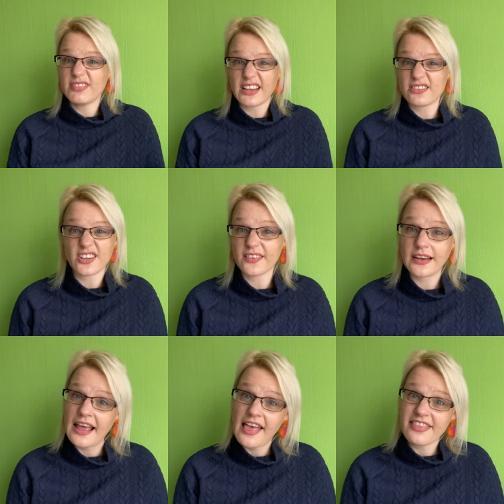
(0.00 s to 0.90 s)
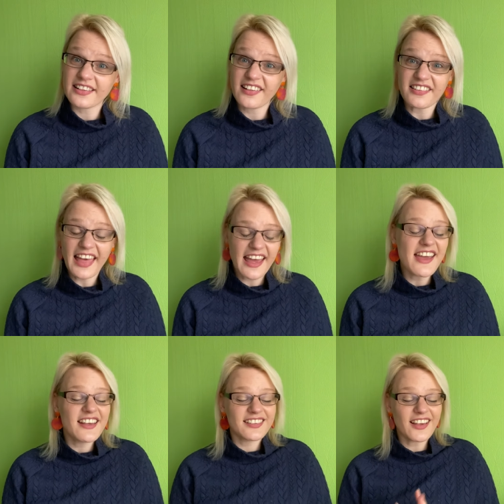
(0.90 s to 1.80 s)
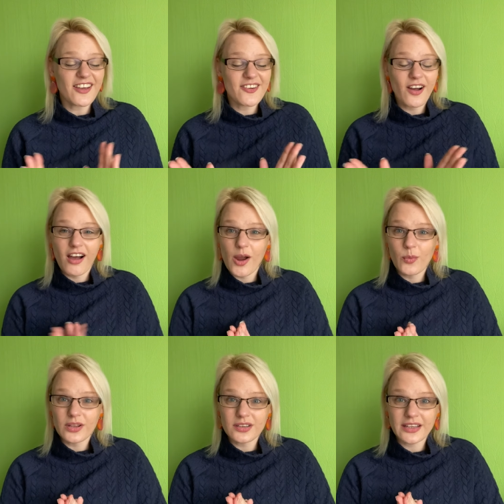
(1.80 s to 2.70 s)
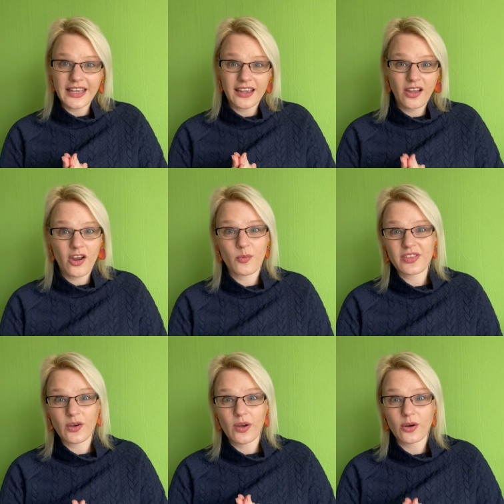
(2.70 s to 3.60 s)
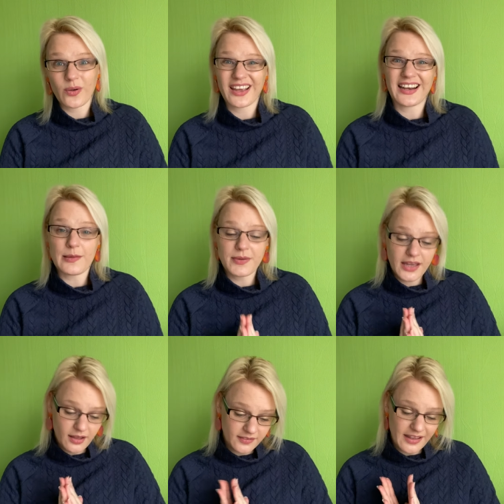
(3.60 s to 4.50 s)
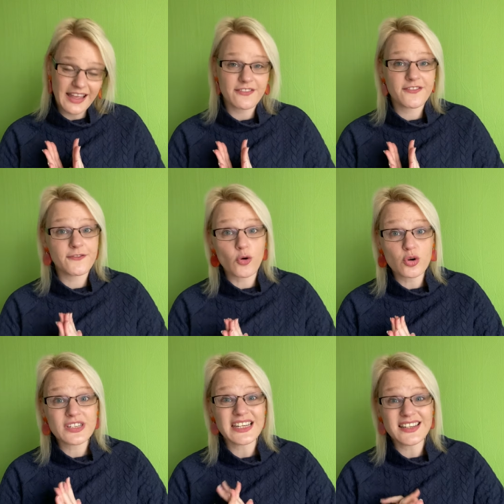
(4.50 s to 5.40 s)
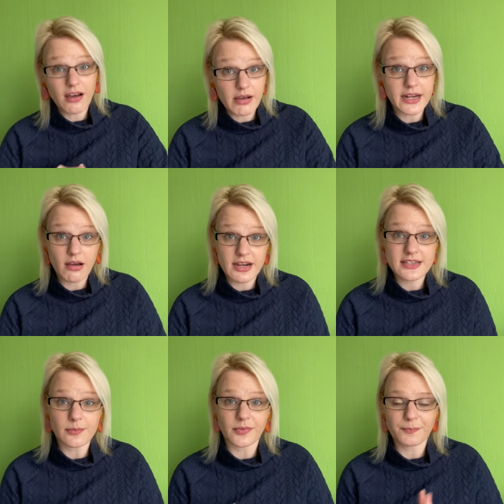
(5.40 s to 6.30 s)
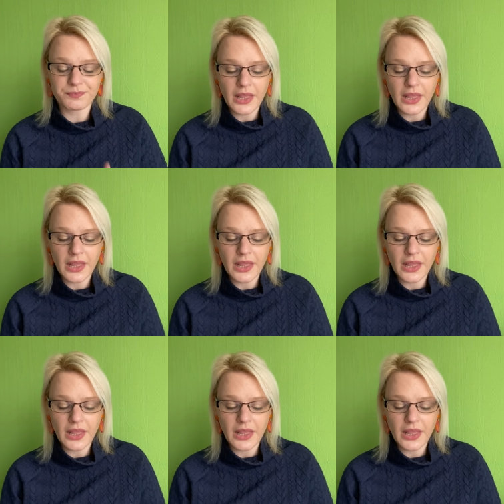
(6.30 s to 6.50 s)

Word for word: yeah, just things like that. So I will get going with it quite quickly because I have 49 items.